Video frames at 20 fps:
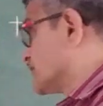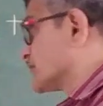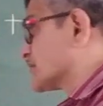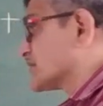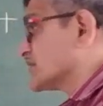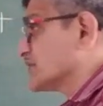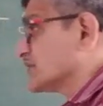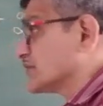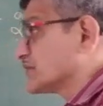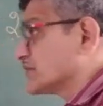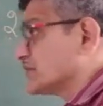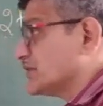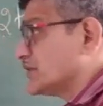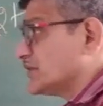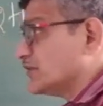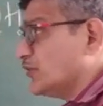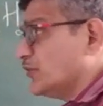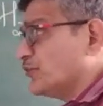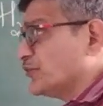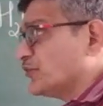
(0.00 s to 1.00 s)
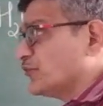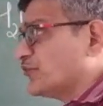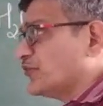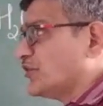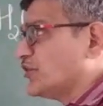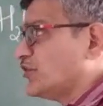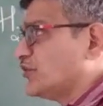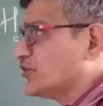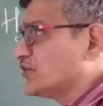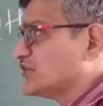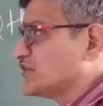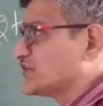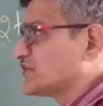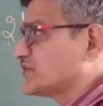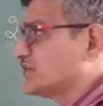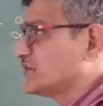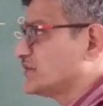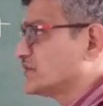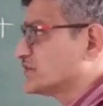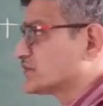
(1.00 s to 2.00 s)
Okay, I hope you follow this.
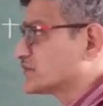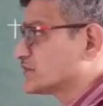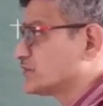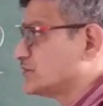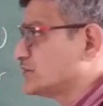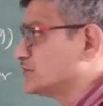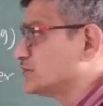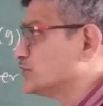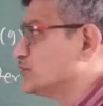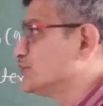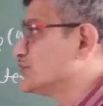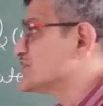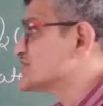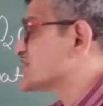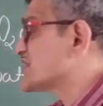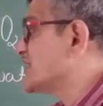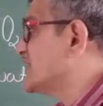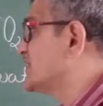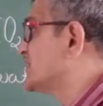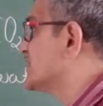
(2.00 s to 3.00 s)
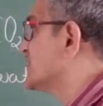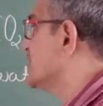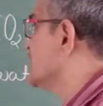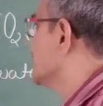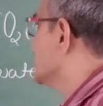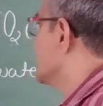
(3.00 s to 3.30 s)
So you must write a